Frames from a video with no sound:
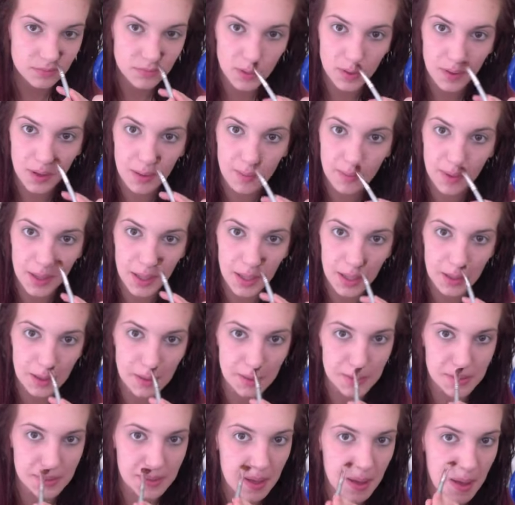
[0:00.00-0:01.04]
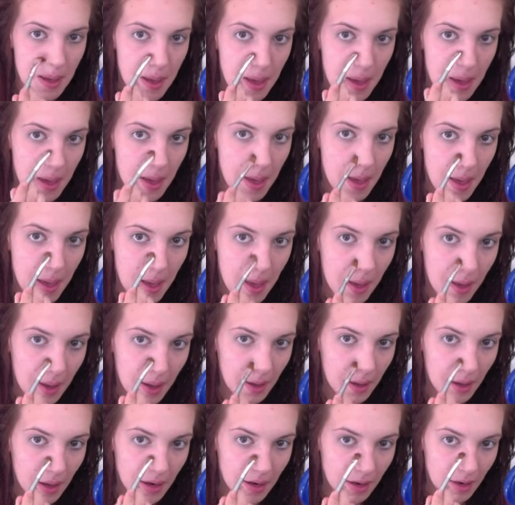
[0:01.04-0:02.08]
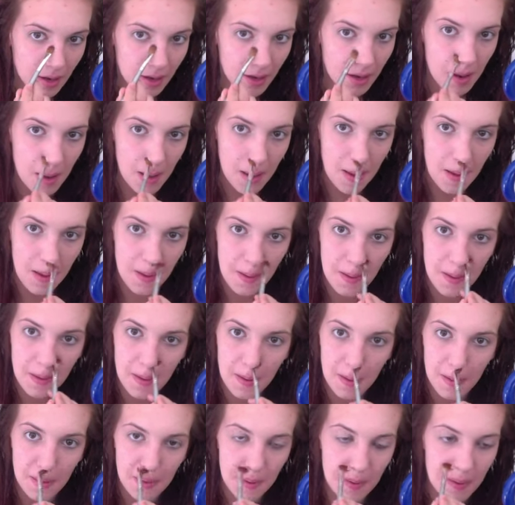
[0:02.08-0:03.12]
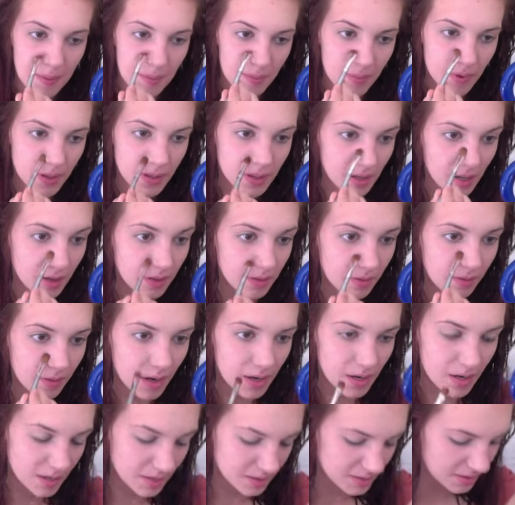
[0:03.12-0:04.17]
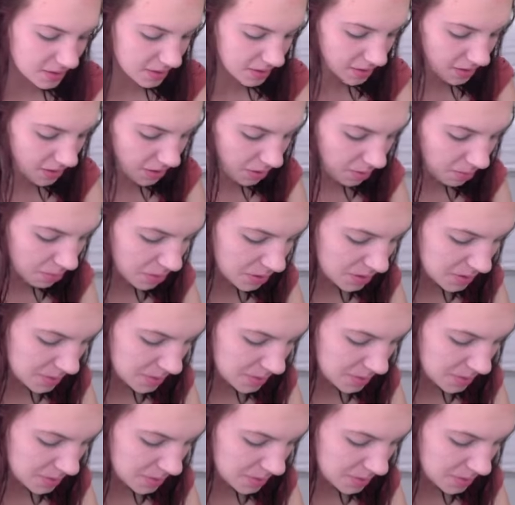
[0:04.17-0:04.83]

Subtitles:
Or on my nose, kind of bring down the redness that, most